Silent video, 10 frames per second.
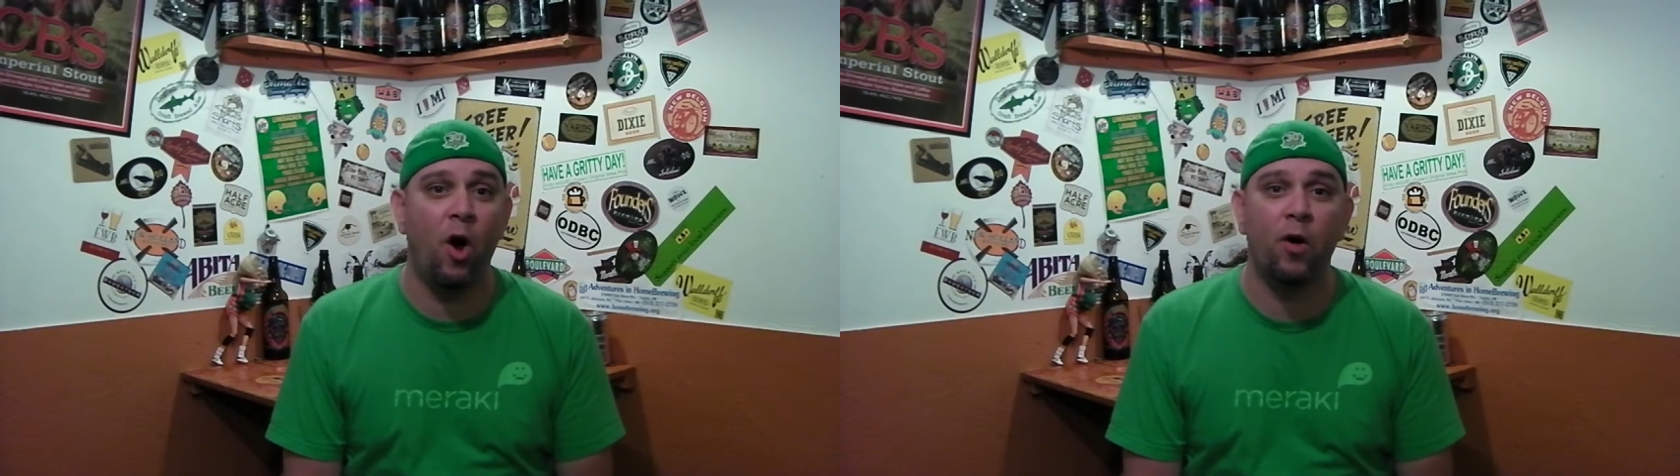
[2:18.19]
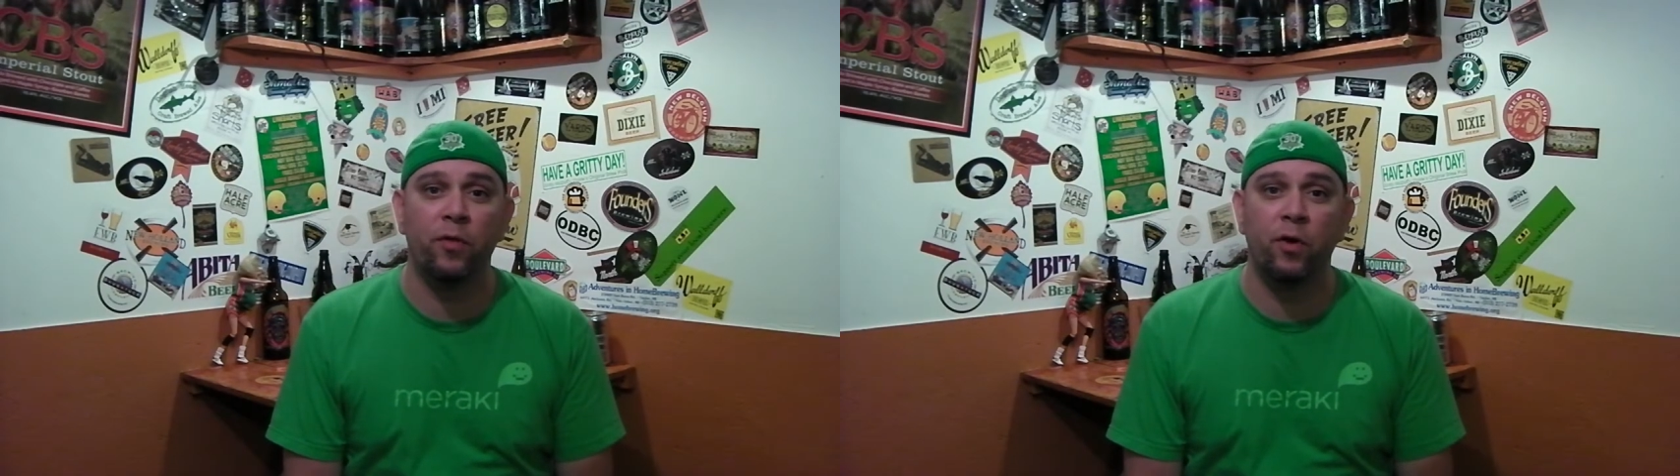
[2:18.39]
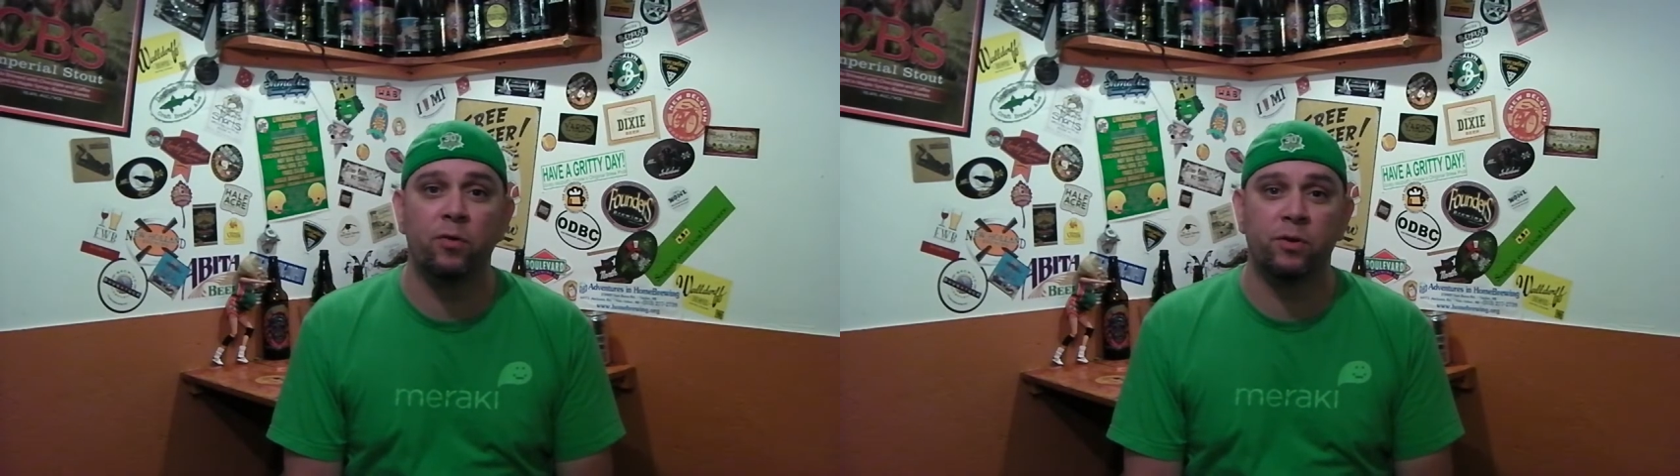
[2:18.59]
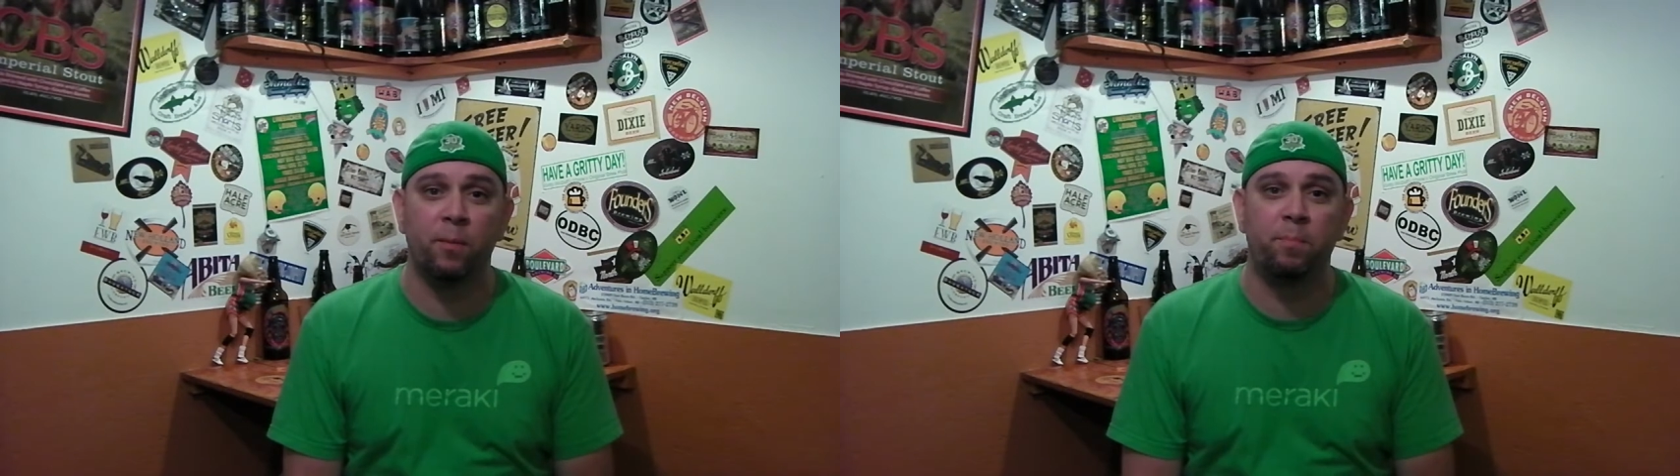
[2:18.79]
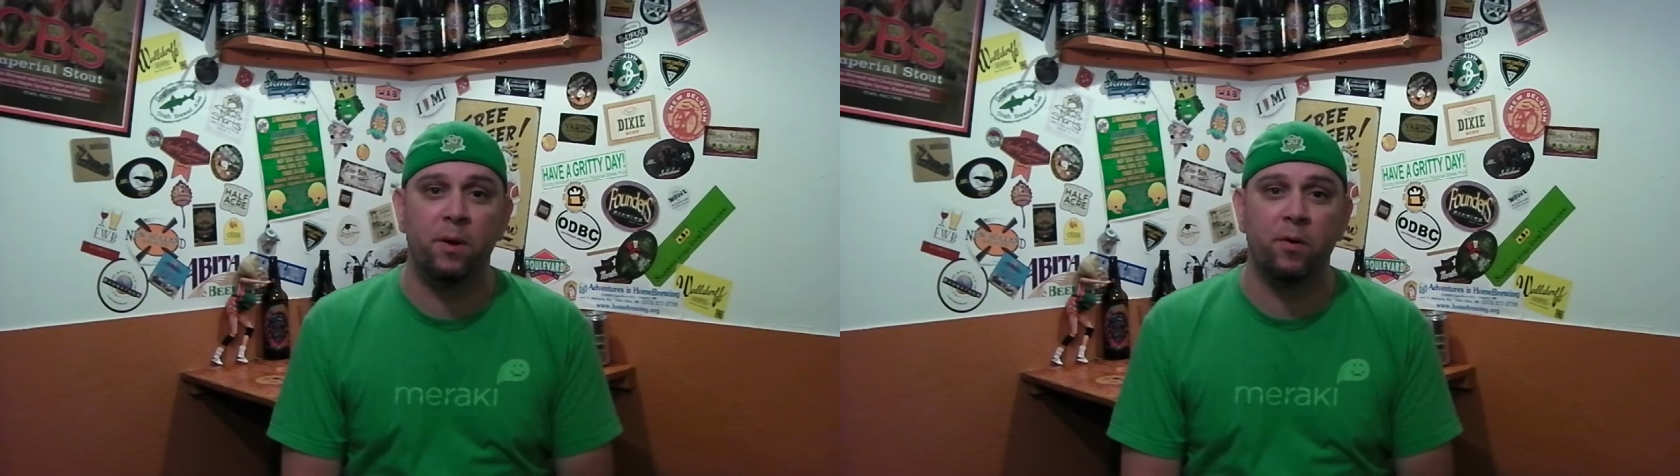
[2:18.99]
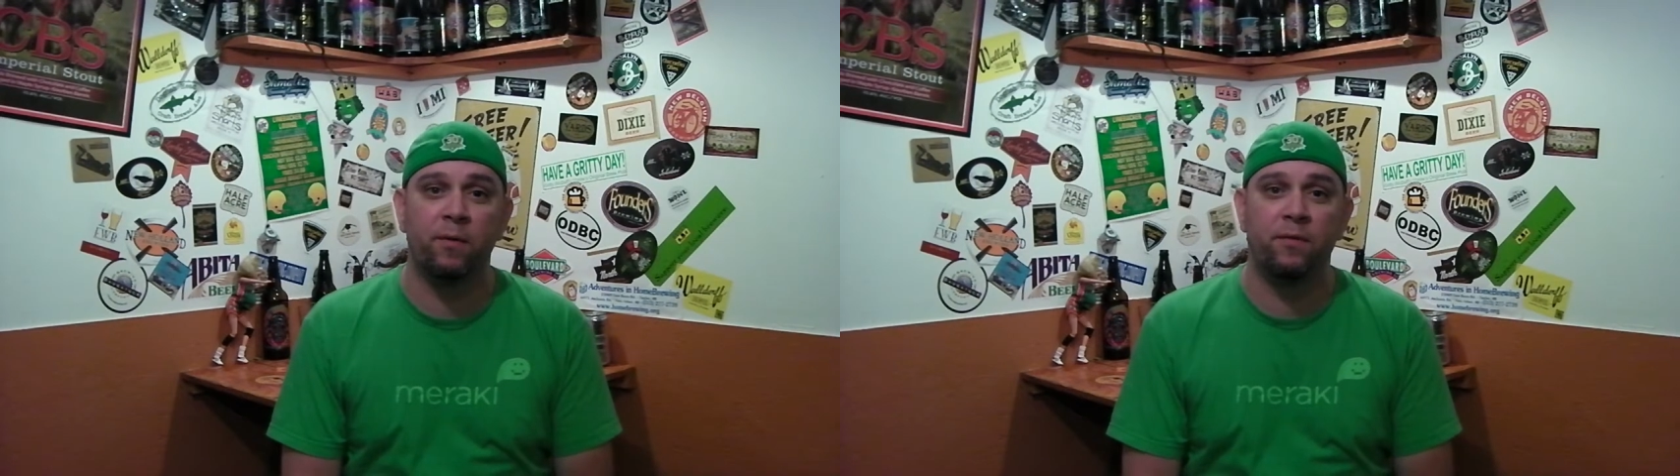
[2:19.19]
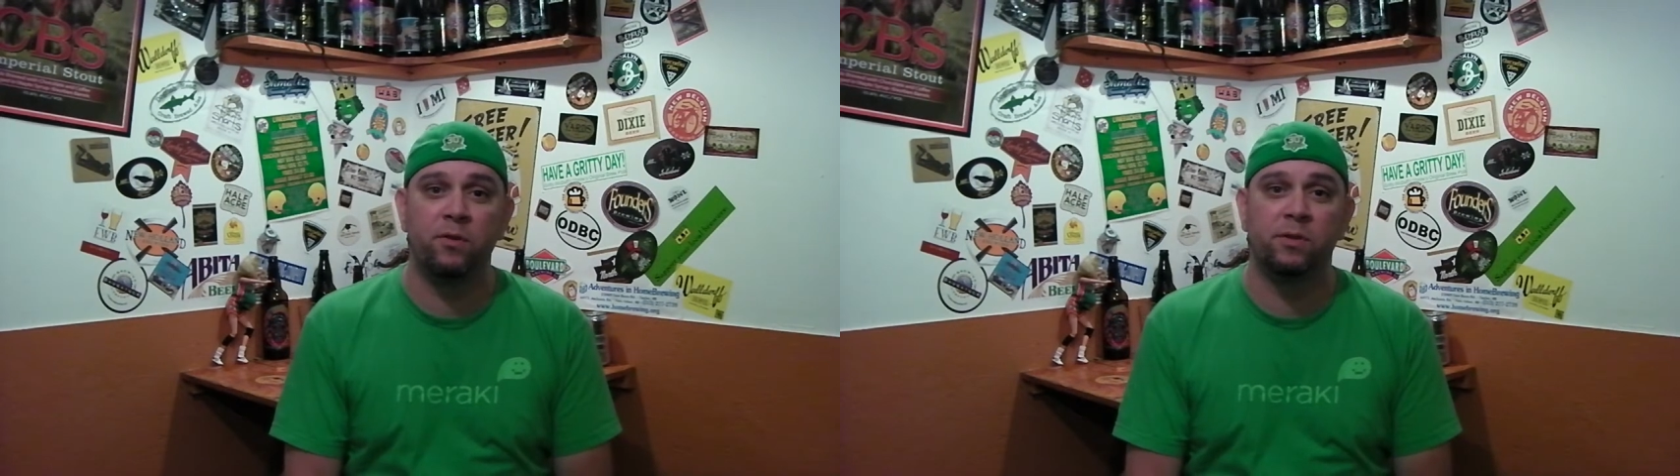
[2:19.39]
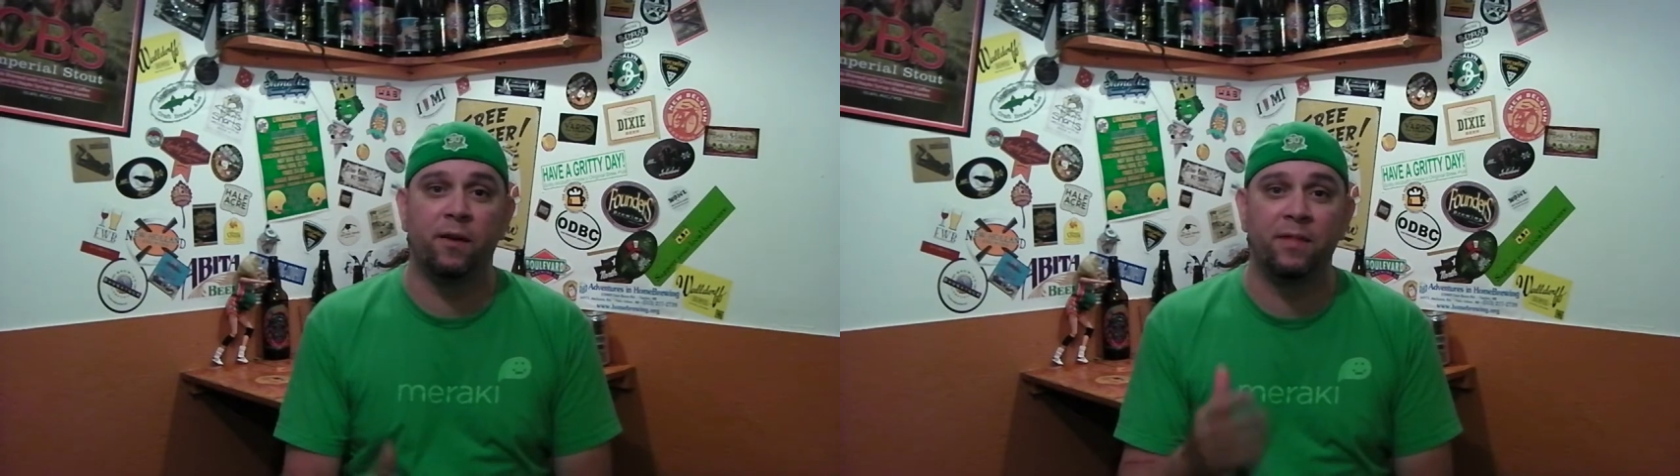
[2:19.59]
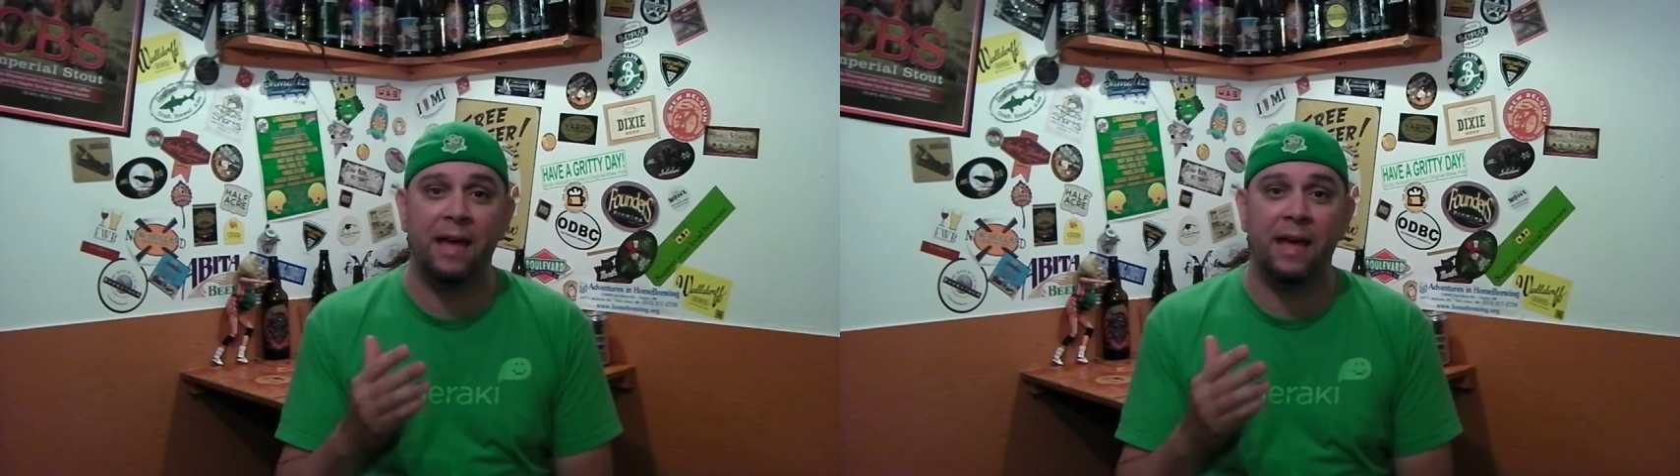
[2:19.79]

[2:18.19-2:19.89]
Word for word: all those are beer reviews of